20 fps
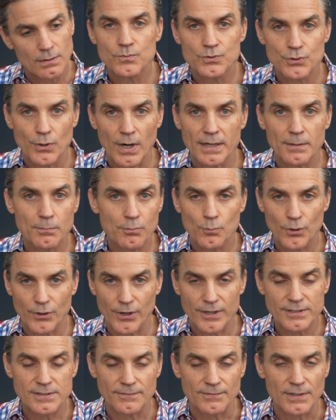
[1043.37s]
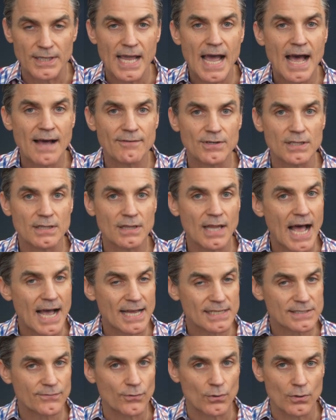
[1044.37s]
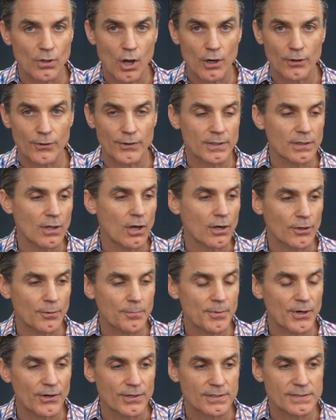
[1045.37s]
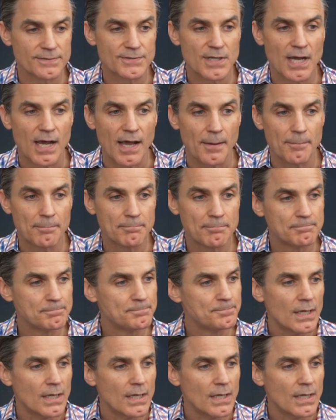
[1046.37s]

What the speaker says: try to progressively have it last for longer and longer periods of time.